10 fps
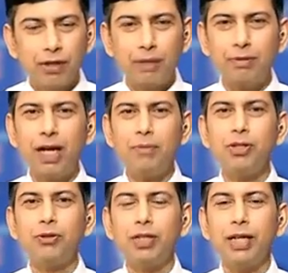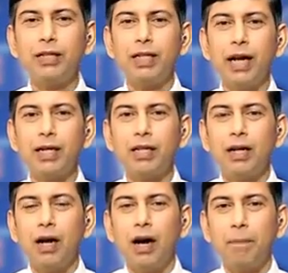Sometimes you think that
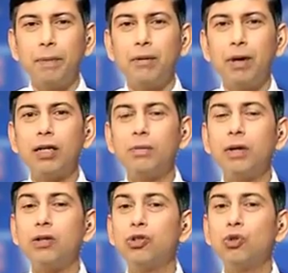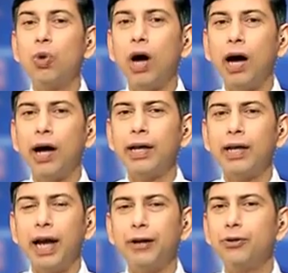a P multiple is too high
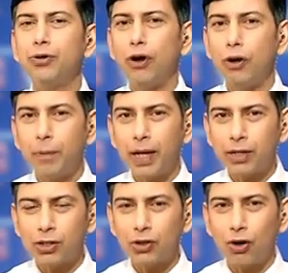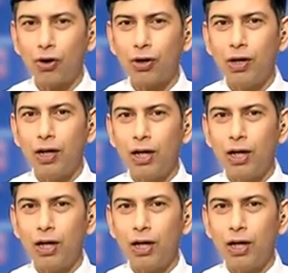and you do not buy a stock.